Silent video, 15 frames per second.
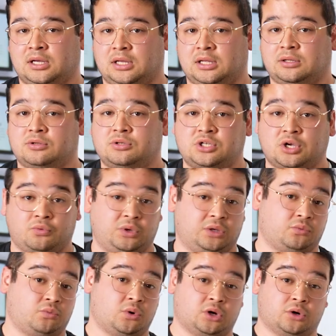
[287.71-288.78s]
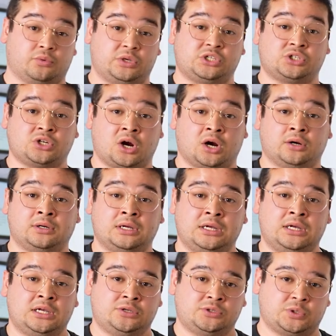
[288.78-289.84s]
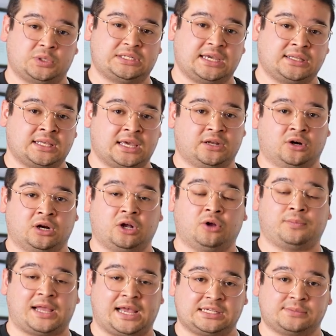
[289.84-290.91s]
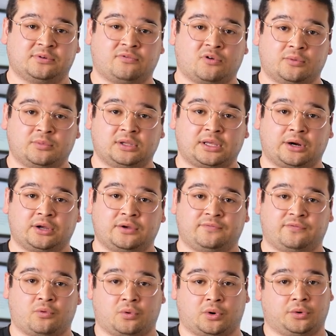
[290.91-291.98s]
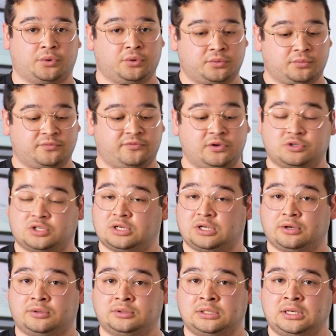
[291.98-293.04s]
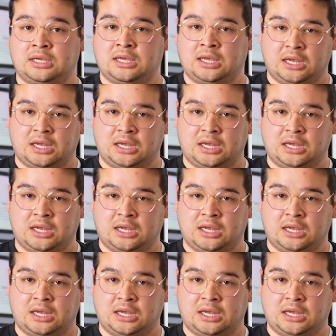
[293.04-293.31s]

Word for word: And so we, where we start is we take the NRL plasma formulary for fusion yield,